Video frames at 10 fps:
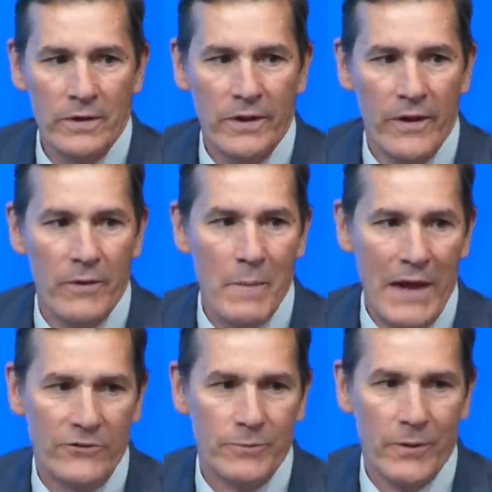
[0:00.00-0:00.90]
You know, the
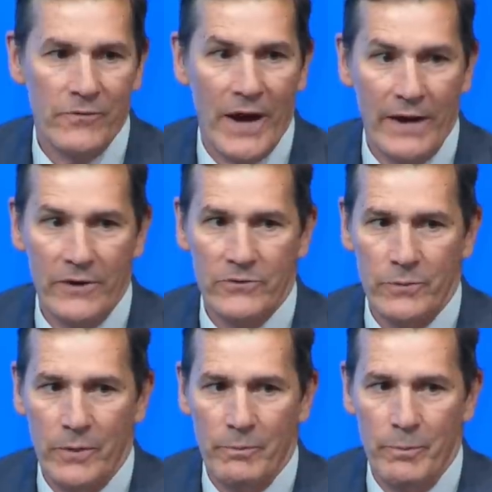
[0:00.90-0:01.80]
major providers
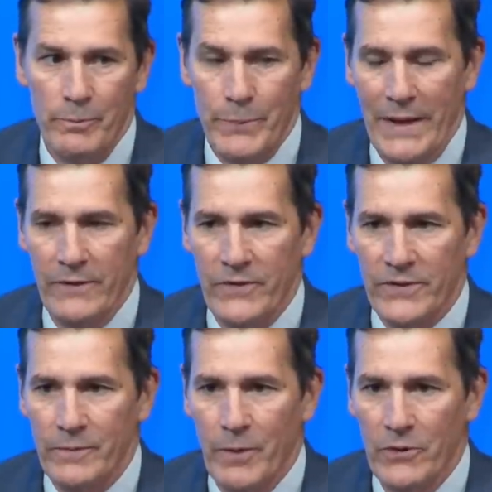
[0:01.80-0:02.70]
will
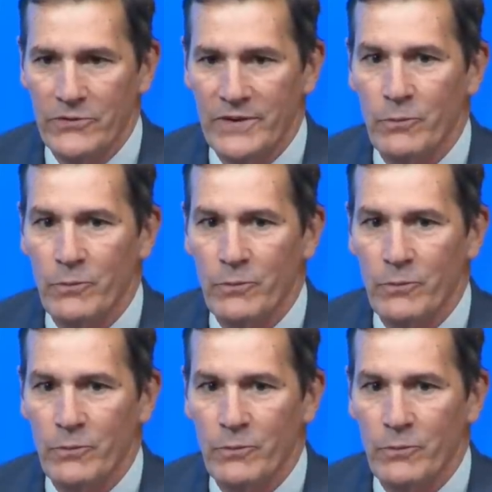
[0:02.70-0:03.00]
benefit the most.